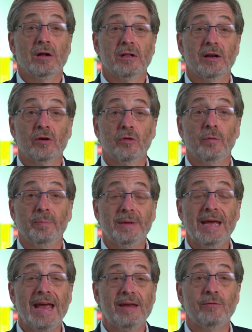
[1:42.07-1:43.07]
clinical
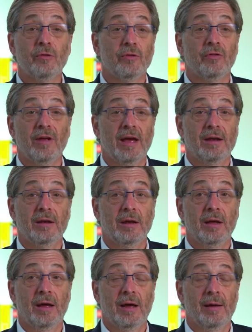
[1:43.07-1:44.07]
behaviors
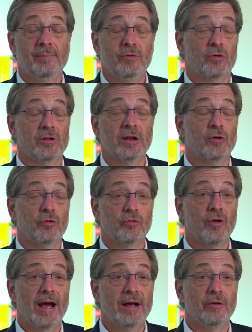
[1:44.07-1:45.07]
and your clinical
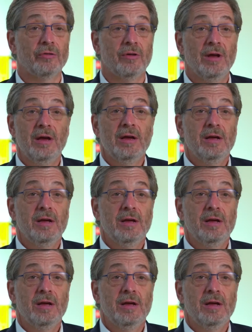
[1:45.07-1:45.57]
trials,